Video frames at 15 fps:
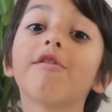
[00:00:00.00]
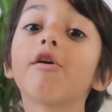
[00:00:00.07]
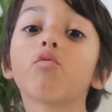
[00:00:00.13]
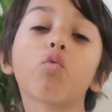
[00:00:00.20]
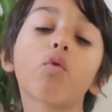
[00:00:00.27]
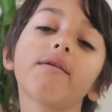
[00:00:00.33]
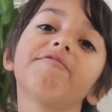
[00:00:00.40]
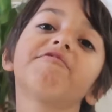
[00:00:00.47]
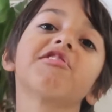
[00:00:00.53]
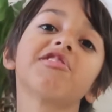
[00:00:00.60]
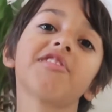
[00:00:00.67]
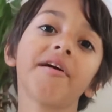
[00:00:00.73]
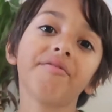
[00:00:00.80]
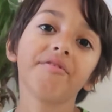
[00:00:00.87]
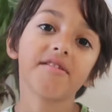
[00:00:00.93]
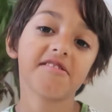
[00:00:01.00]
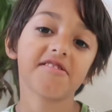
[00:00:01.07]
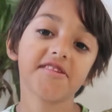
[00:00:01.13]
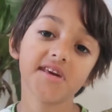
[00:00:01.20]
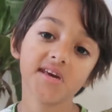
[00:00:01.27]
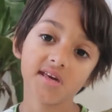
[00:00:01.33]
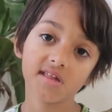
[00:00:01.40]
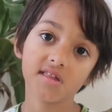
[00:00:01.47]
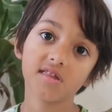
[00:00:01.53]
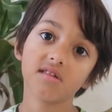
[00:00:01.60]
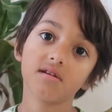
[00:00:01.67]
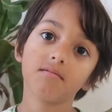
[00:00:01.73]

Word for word: the rivers and the seas.